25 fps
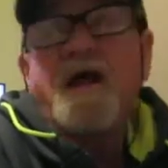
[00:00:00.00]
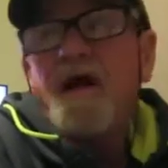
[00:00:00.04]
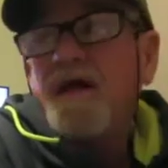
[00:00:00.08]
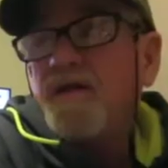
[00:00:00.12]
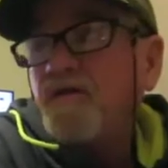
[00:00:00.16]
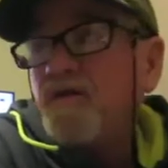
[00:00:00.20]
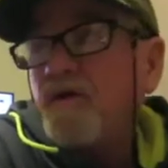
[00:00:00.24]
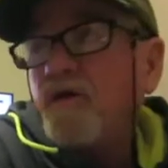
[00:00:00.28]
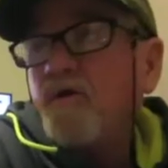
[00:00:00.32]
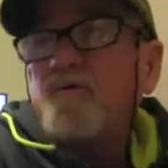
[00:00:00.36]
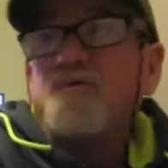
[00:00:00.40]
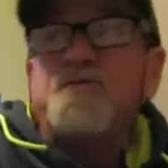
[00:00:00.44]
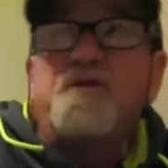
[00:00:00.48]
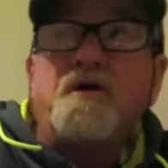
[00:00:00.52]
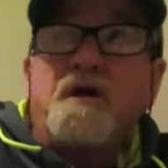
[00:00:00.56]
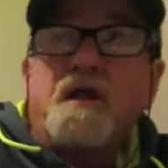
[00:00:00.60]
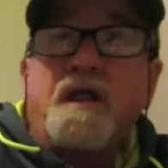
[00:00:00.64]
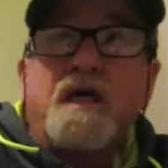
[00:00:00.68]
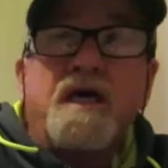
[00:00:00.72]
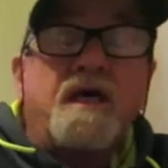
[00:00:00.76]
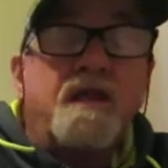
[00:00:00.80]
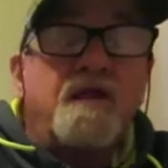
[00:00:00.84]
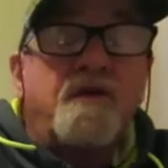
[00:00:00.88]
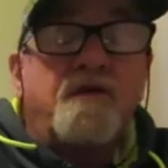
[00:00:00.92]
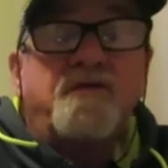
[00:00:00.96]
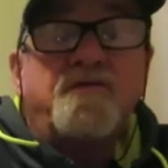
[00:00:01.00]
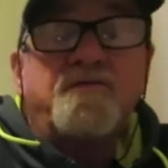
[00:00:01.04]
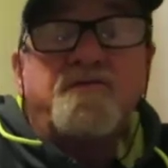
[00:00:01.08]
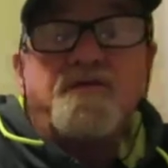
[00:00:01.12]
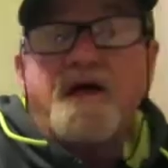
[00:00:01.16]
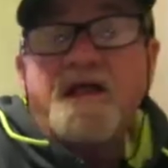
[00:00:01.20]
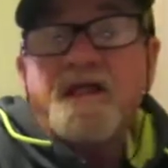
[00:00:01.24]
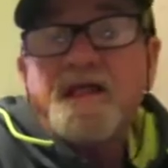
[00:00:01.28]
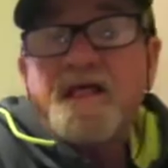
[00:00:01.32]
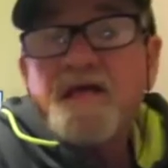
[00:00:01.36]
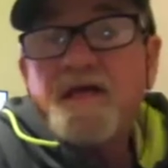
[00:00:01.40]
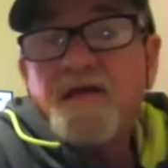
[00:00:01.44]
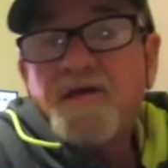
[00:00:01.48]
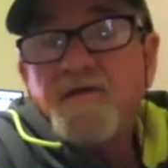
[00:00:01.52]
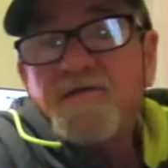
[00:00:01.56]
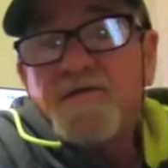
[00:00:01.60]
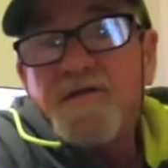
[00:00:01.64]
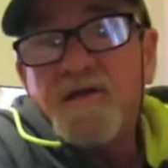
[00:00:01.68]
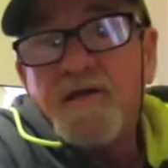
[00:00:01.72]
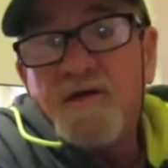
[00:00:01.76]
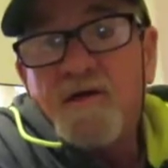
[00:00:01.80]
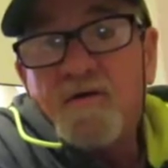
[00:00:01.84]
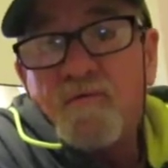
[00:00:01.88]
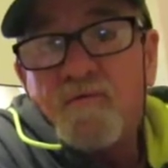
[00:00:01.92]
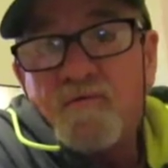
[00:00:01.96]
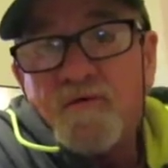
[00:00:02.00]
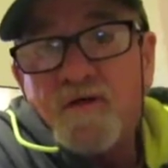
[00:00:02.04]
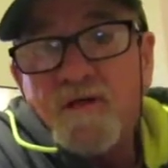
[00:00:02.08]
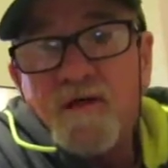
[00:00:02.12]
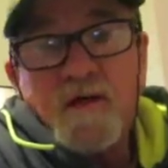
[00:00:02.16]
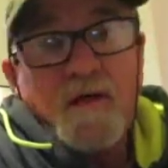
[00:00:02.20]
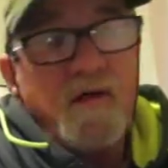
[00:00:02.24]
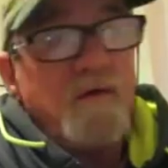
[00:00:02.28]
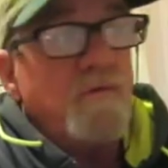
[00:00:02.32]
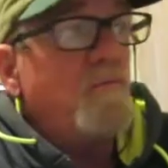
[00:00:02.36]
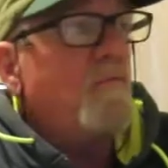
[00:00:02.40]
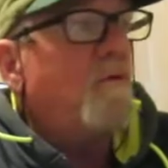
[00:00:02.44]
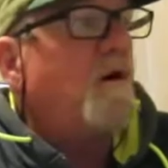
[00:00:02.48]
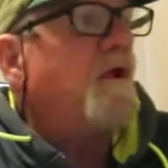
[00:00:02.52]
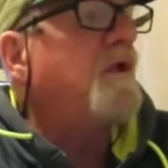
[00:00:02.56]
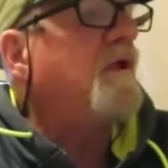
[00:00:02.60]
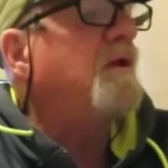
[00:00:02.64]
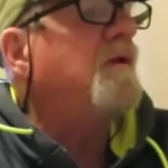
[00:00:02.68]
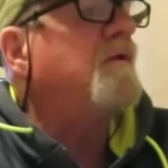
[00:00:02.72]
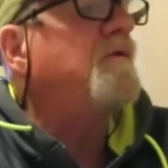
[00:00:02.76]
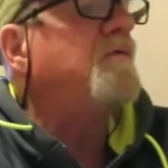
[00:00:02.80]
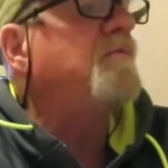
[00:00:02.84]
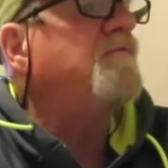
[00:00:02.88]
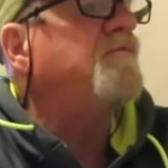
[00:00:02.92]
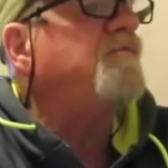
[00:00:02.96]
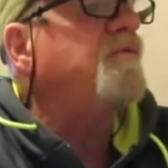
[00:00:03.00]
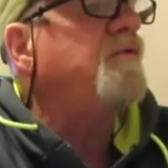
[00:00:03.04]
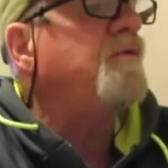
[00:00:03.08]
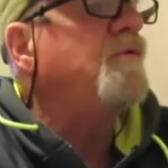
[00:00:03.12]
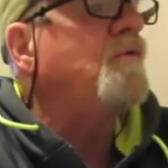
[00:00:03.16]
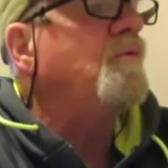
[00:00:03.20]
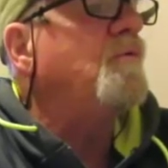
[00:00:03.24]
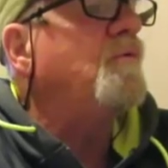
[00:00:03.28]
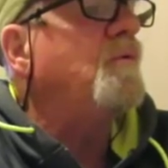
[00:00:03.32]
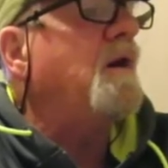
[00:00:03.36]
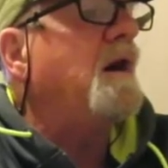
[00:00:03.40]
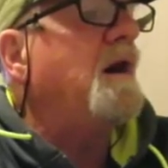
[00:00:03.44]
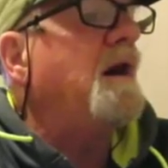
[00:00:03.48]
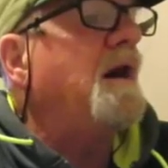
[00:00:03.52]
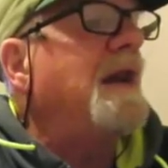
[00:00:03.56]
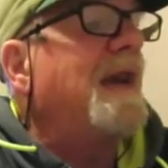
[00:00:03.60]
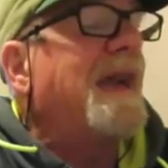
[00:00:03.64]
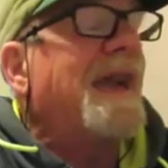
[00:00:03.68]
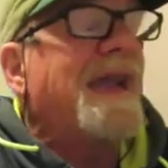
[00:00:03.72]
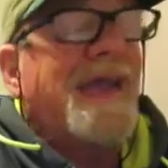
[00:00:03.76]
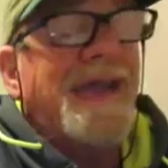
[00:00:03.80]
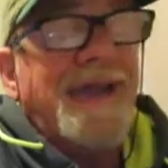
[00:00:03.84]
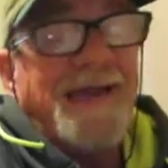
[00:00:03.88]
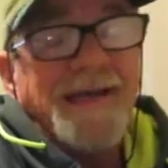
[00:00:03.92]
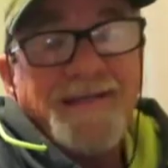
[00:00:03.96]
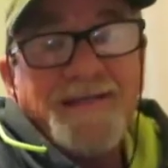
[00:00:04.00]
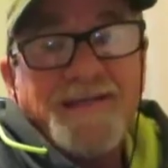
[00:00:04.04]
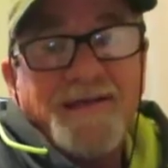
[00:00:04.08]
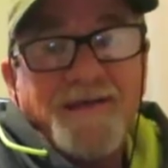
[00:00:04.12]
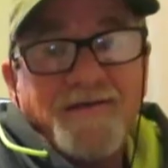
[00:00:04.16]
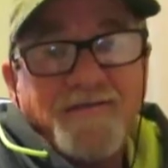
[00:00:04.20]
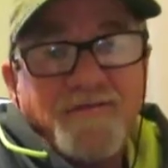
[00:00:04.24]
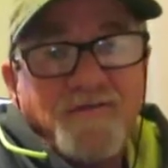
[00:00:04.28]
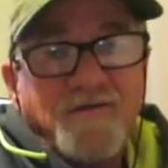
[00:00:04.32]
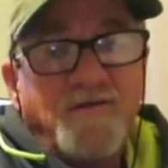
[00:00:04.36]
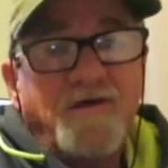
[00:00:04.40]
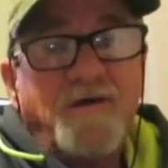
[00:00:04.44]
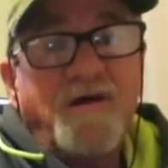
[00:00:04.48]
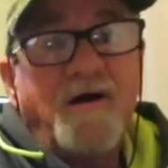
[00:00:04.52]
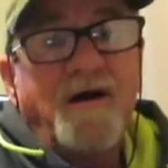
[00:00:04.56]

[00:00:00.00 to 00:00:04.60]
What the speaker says: I know, the latest, that he's the only one of the few Acadians